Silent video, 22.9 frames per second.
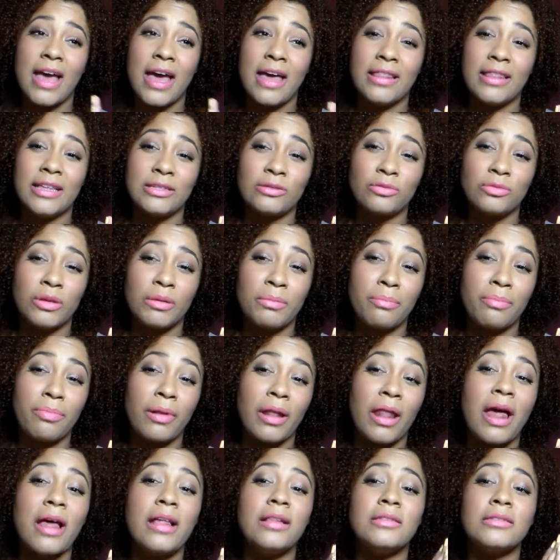This one
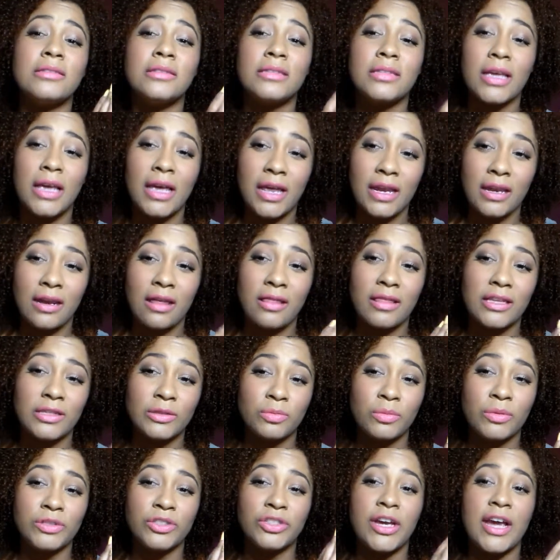blends in. This
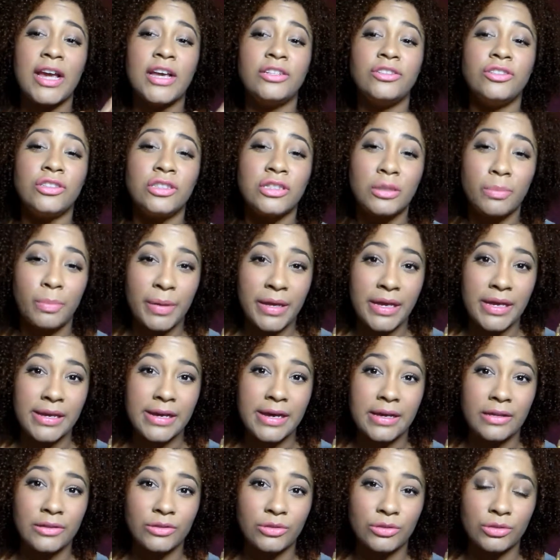one changes the pink
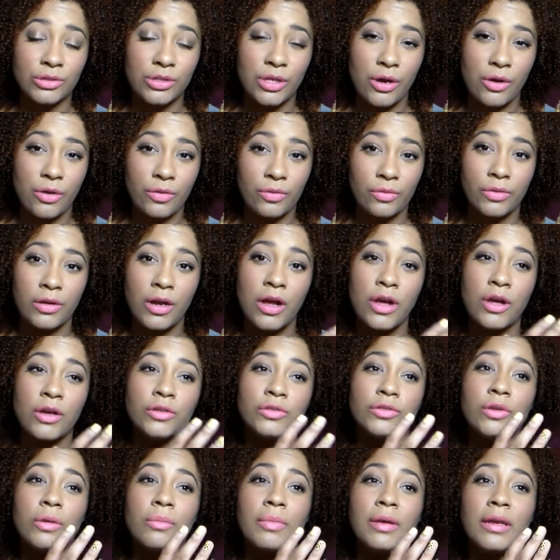undertone,
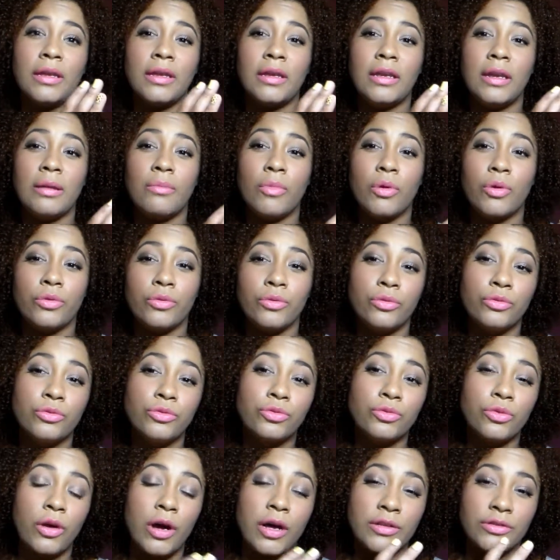so I'm getting a more
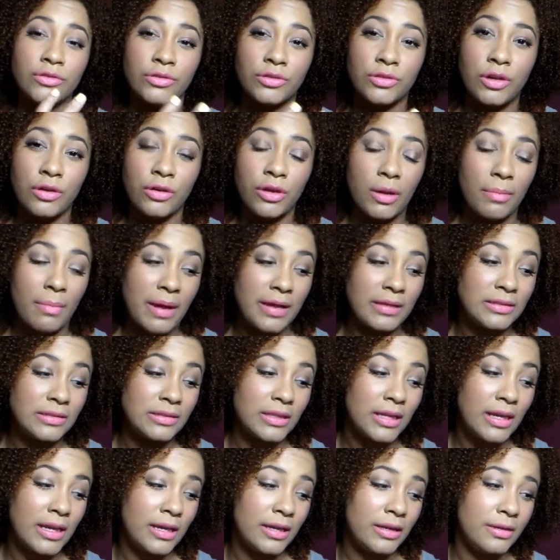neutral undertone on my
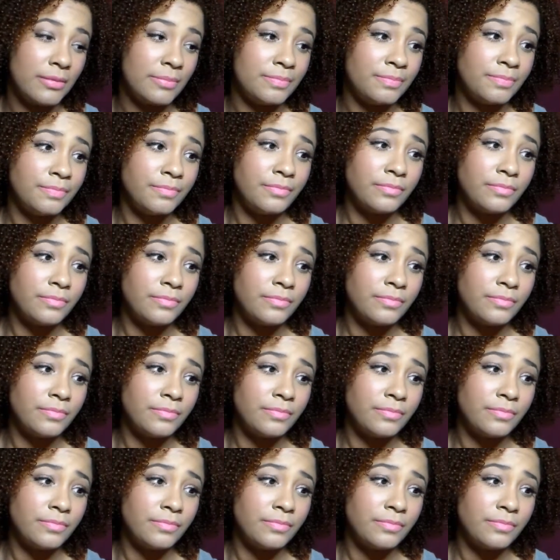skin.